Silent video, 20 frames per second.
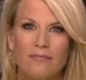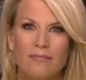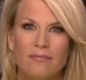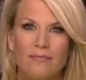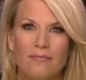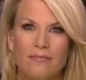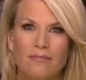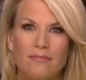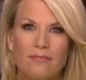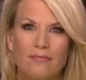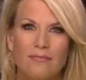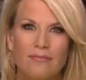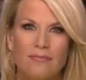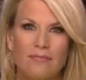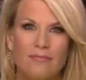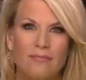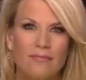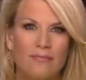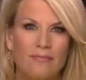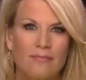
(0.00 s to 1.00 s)

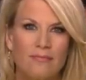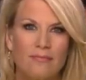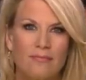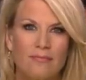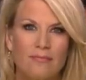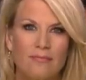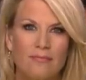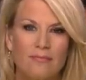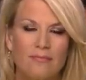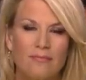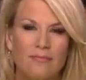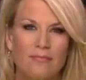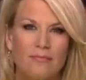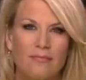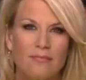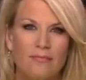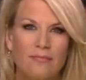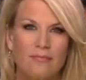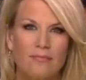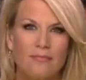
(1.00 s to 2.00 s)

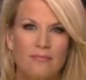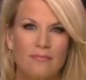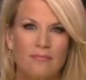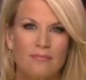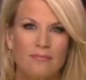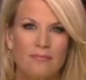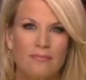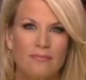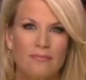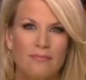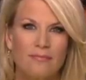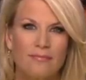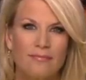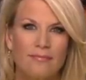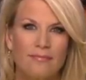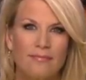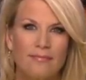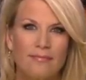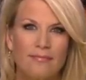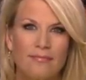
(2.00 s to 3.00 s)

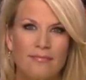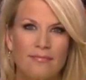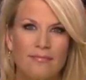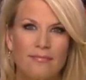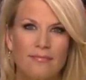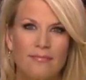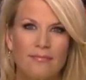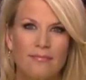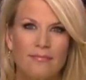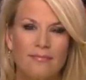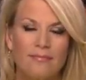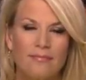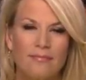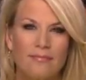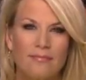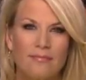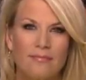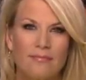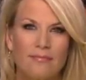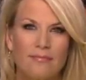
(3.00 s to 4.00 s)

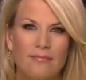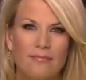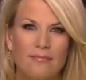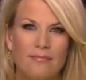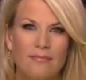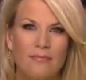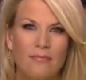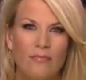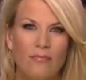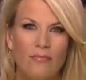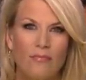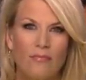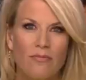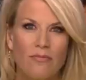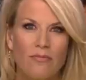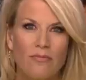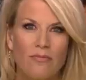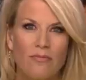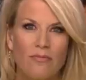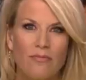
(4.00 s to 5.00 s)

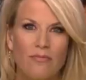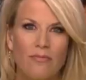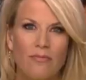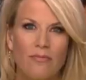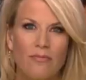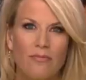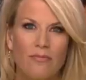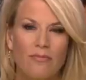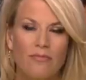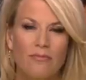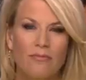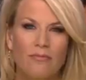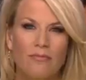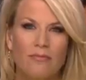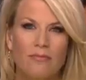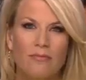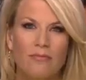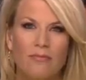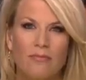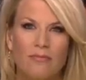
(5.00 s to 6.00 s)

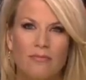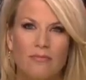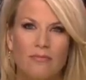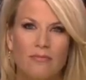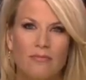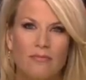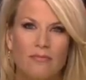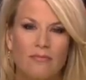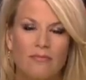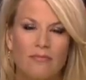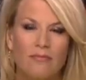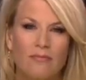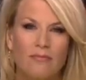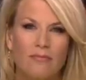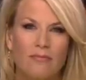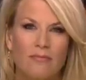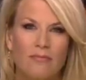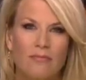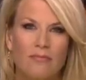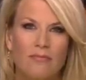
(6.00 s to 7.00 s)

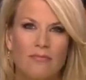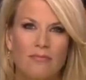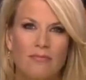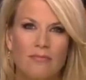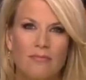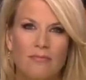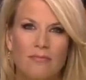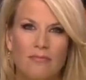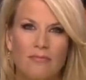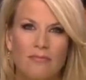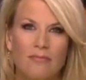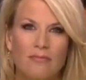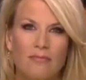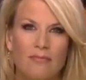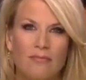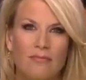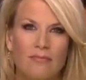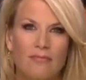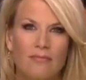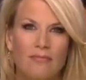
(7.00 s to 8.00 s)
(silent)